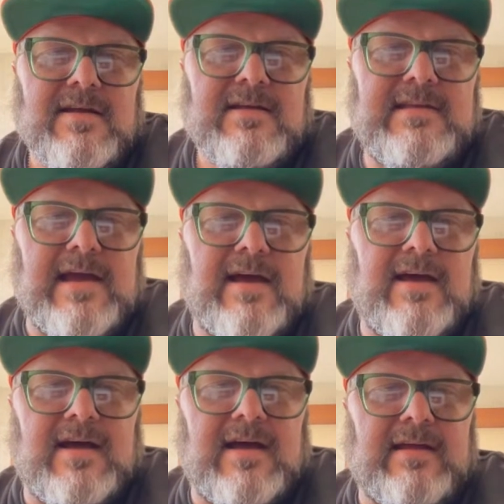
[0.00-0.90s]
Yeah,
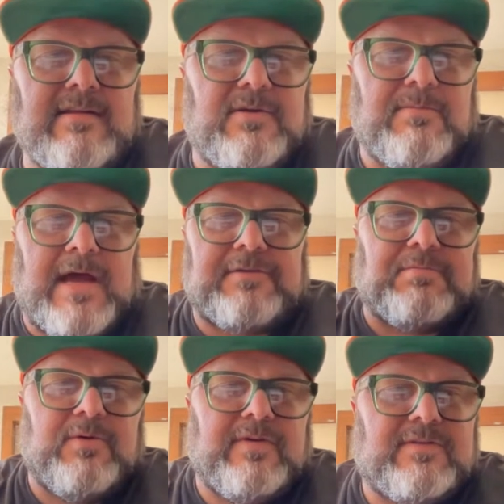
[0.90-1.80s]
your mouth's
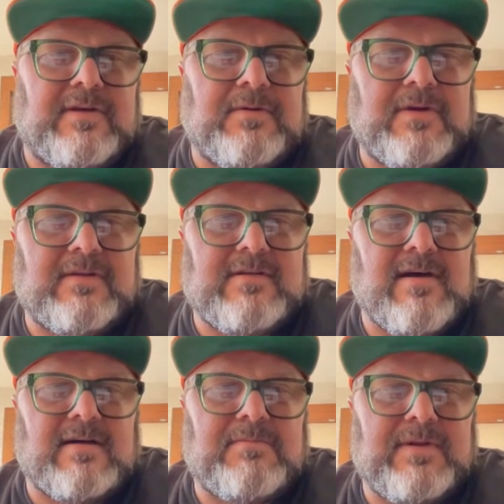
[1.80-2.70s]
moving, so I don't want to
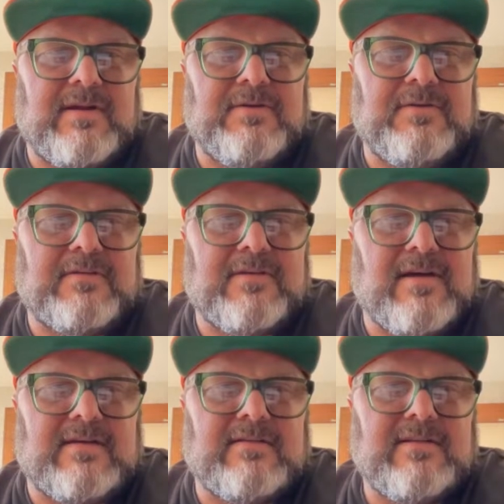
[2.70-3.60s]
talk. But are you not
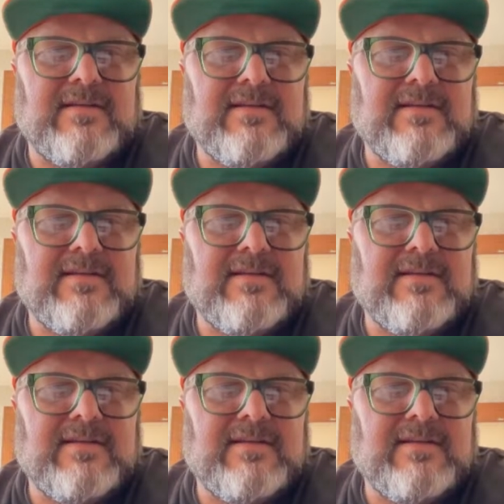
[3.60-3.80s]
talking?